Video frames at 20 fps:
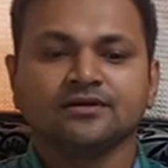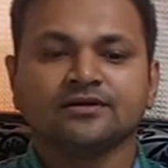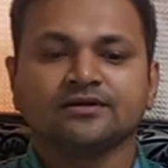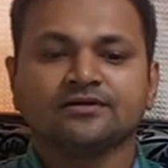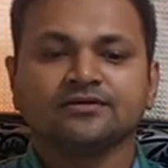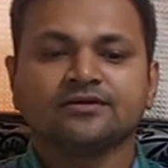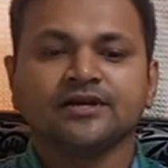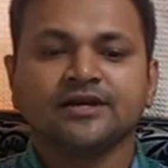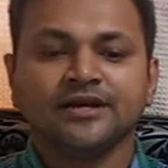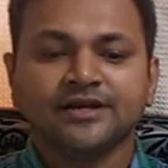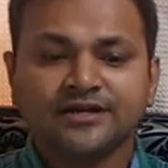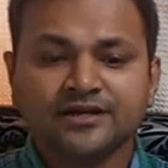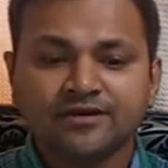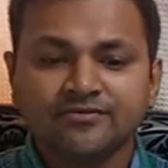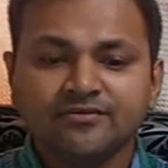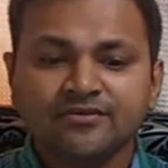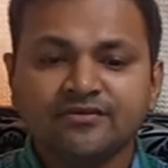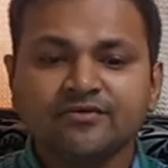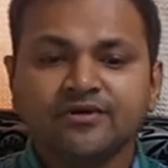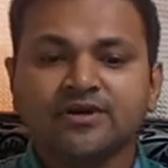The
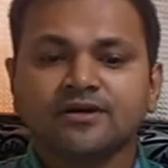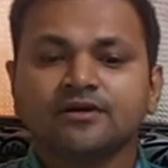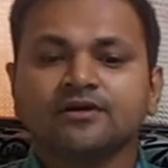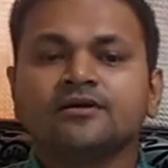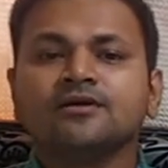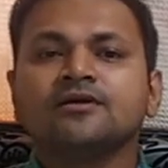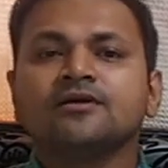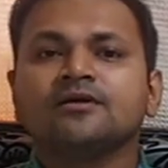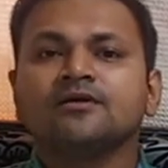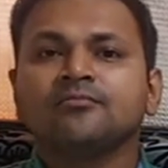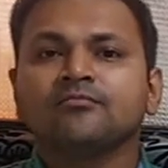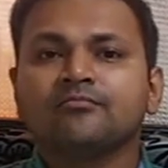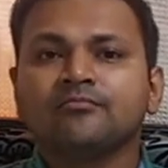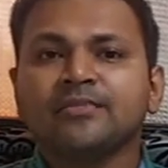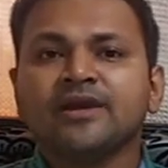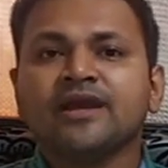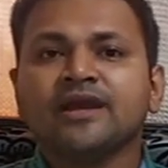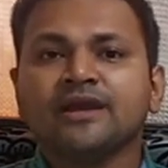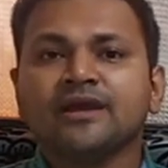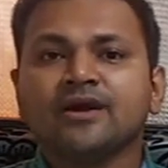interviewer
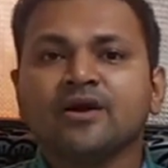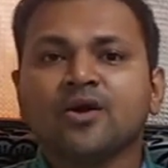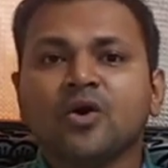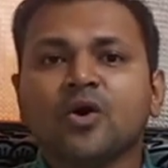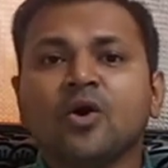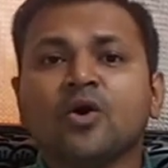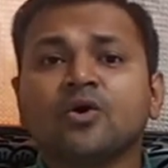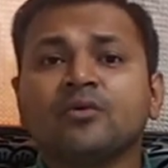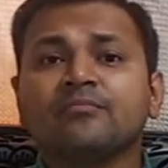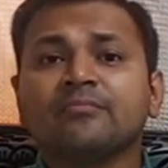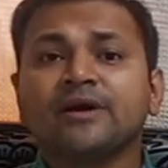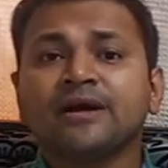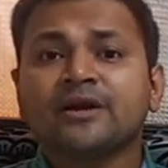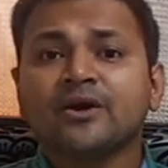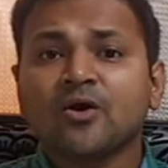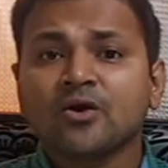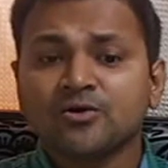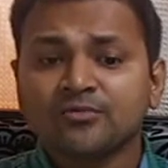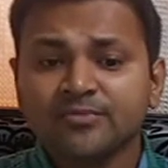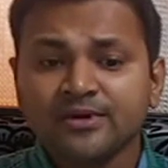may or may
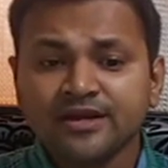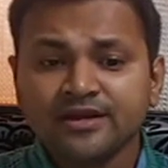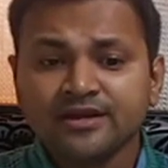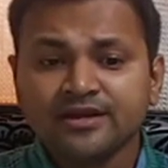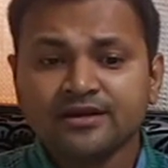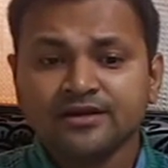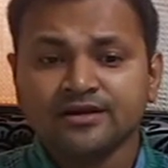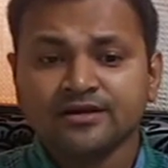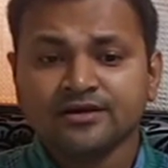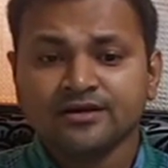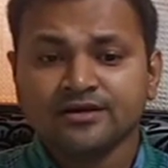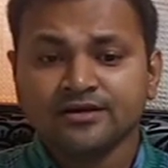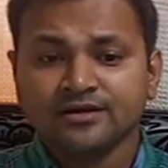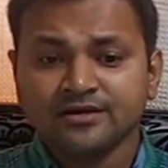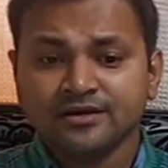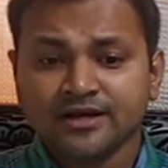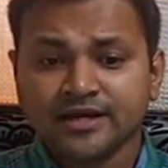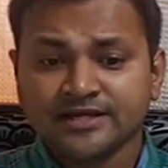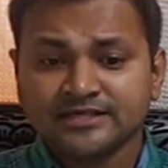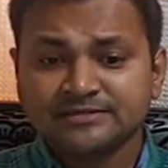not be
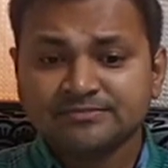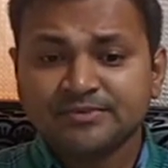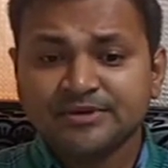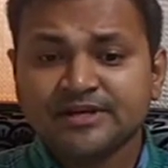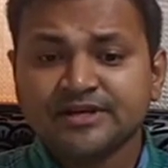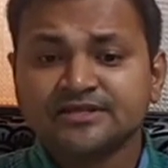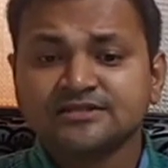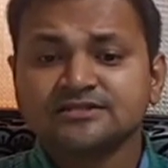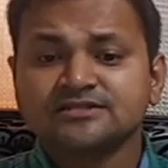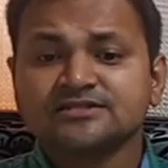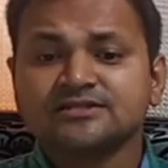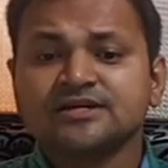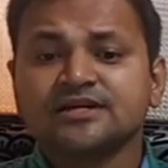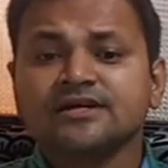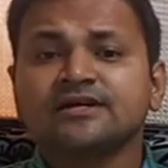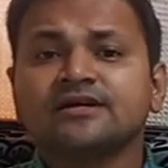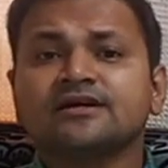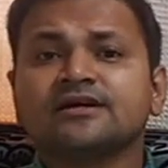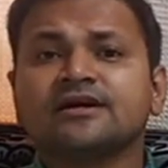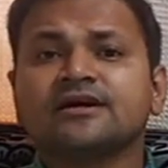experienced
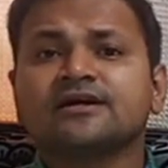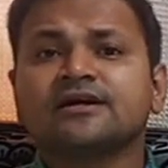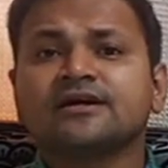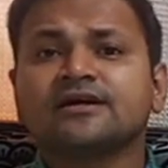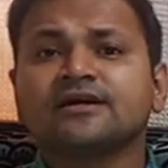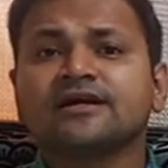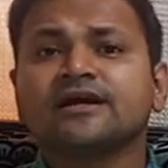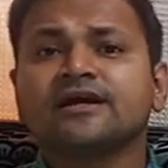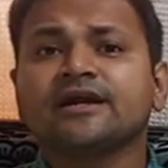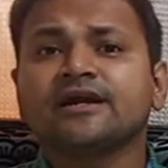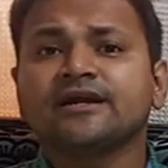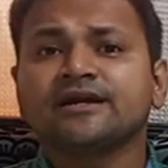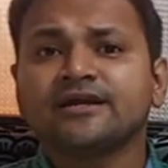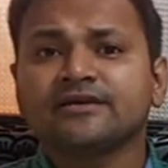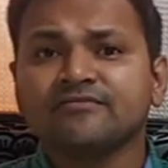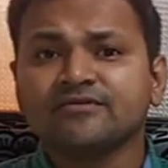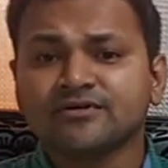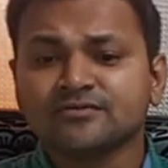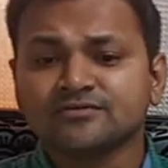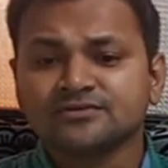in conducting
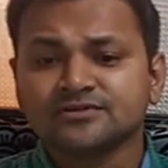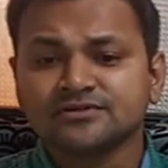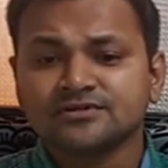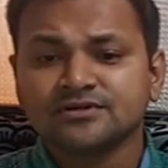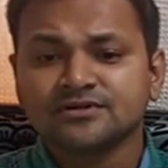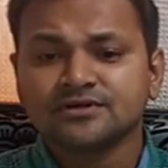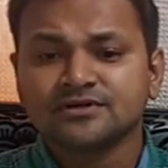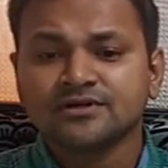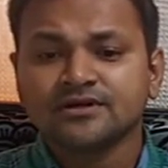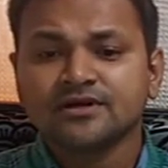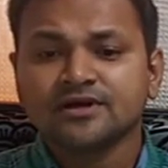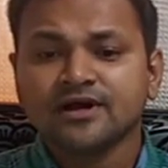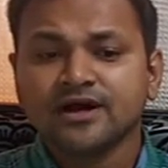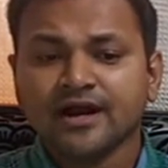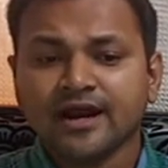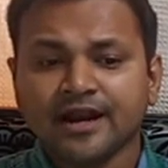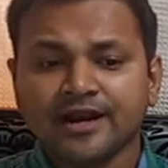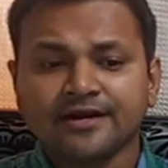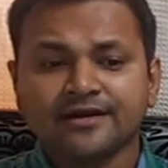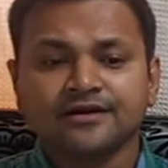interviews,
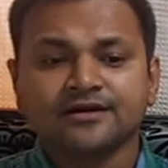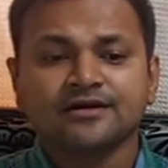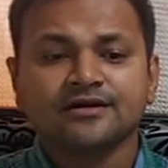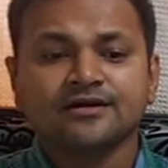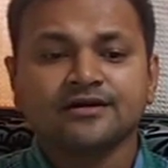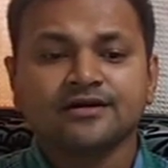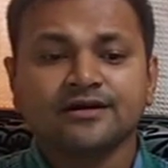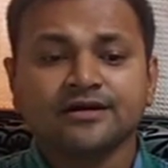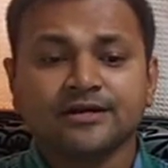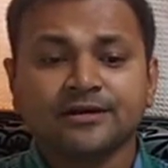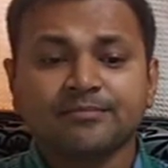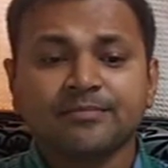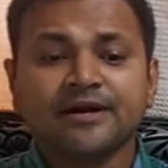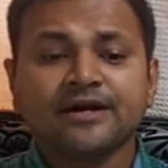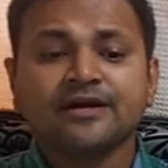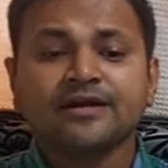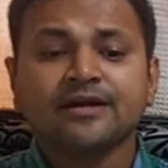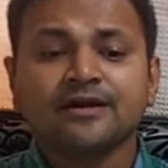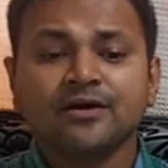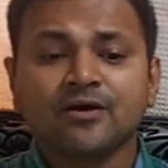and
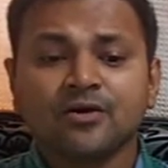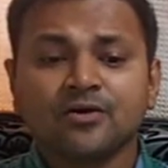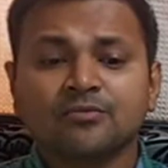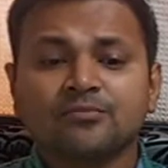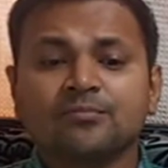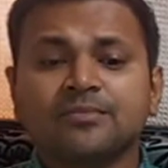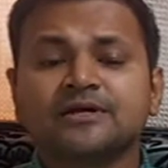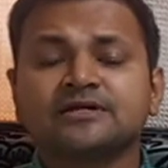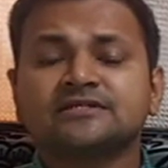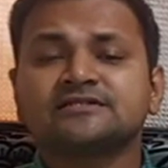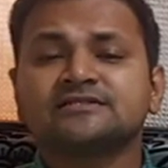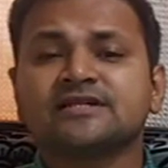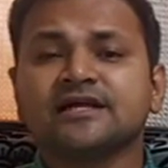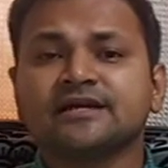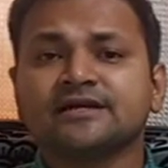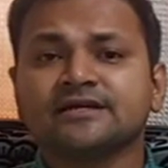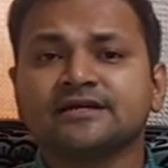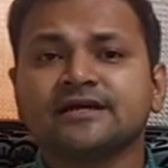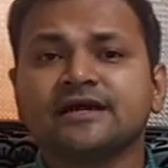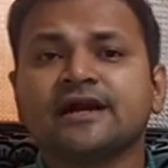depending on
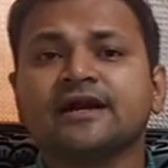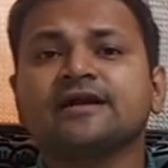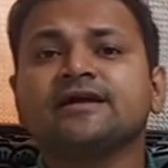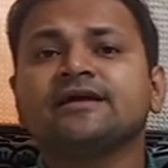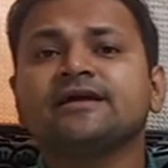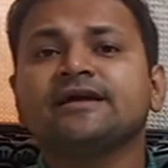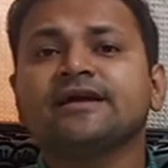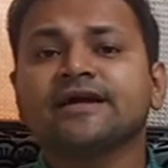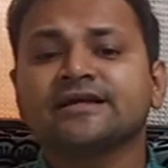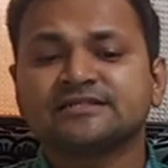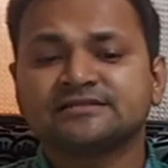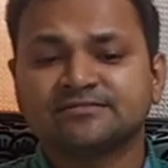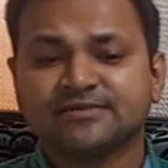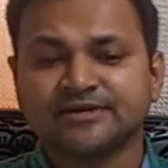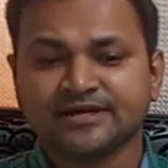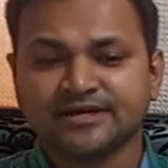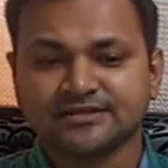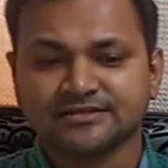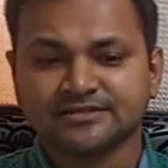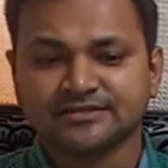personality and
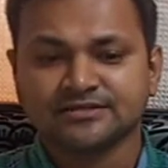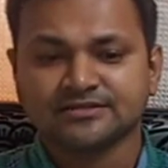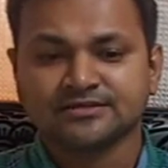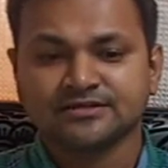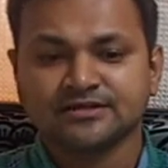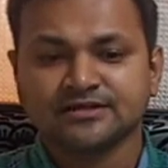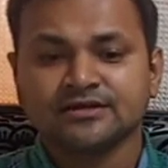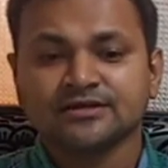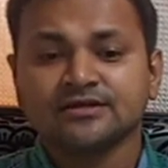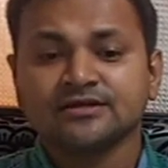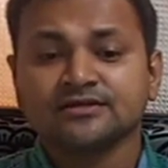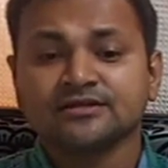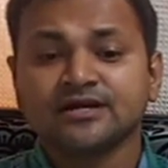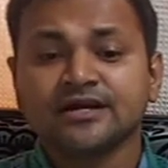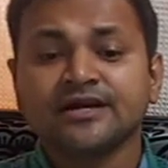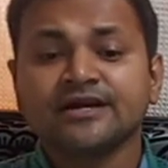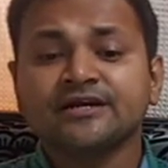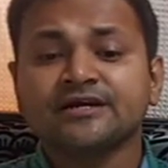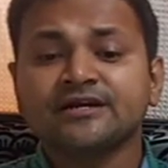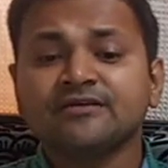experience, the
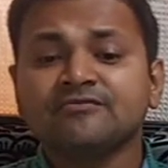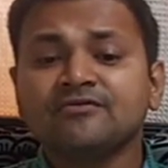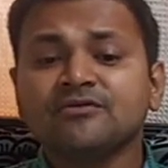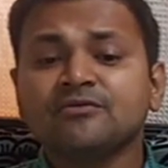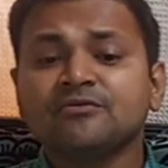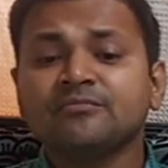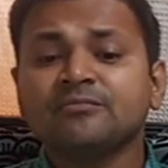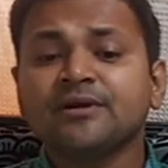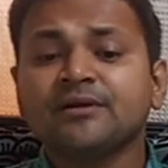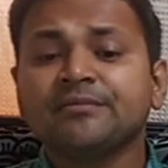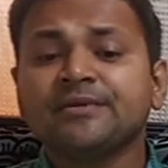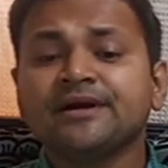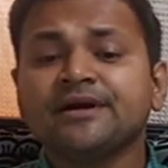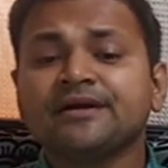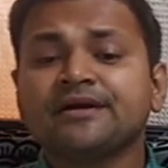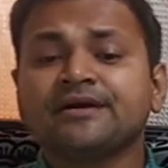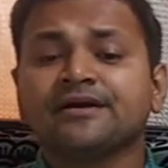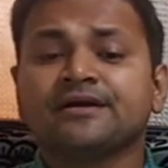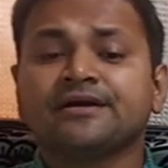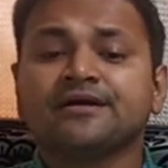interview may be
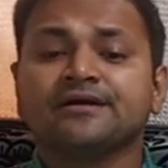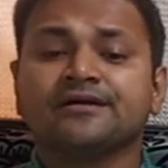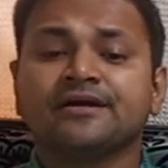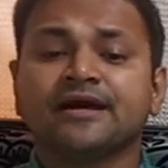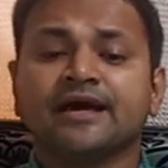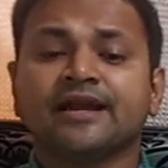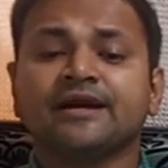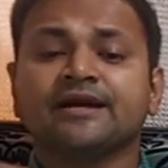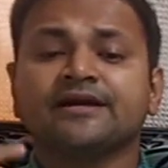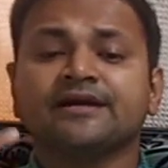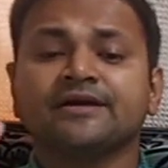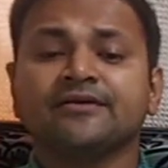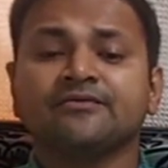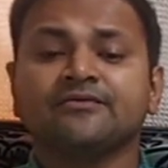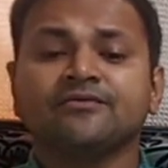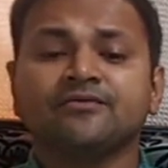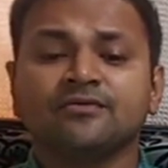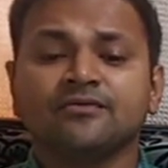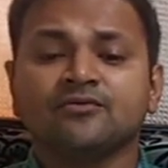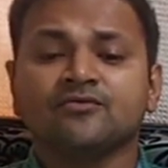directive,
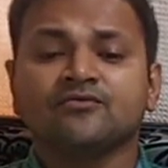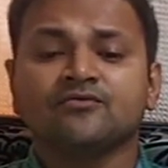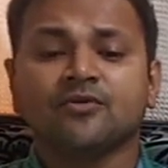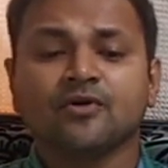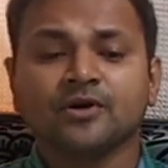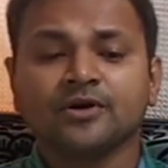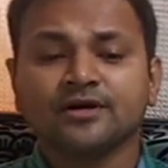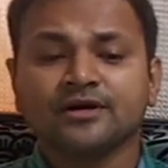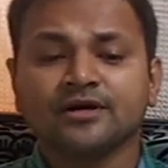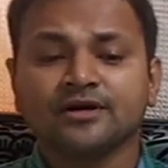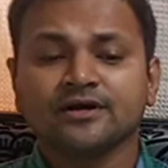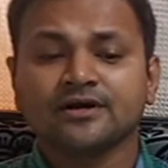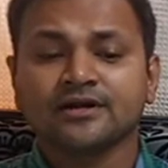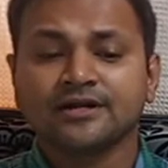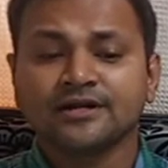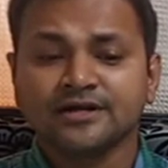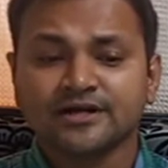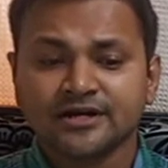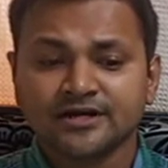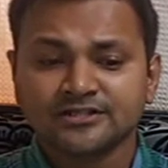following a
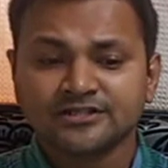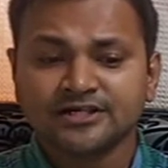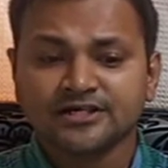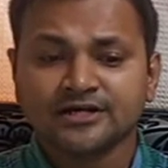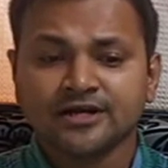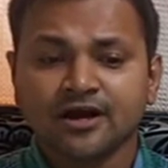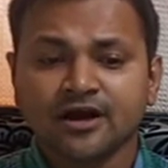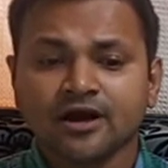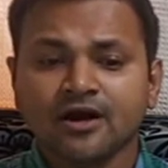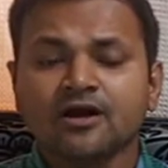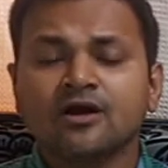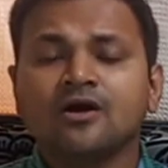clear agenda,